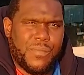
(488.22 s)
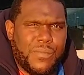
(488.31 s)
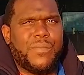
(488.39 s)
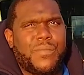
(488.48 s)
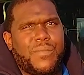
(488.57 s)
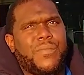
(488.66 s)

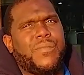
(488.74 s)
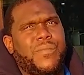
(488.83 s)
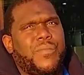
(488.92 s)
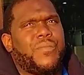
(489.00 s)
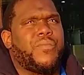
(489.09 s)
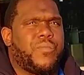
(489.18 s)
Definitely
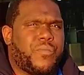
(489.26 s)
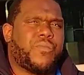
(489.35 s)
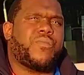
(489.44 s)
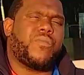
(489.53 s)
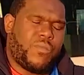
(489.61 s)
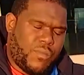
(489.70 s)
saved you from the
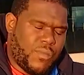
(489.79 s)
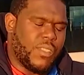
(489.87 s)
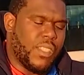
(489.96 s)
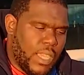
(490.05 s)
streets, I see.